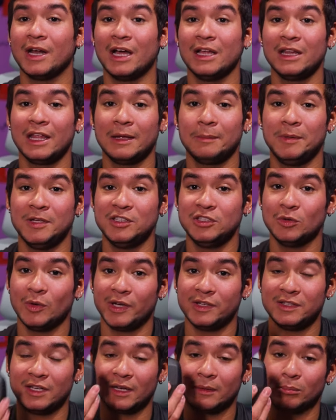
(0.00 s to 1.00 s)
I like
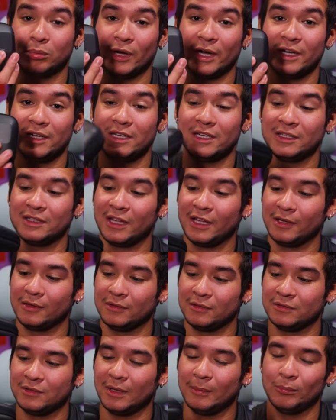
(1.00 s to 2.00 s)
PGYTECH branding, like,
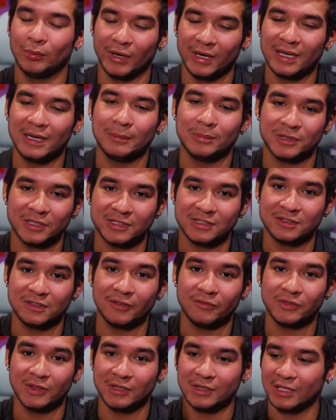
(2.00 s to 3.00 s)
not branding, but the
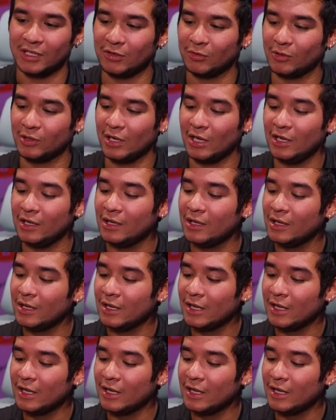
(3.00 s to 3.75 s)
stuff that they create.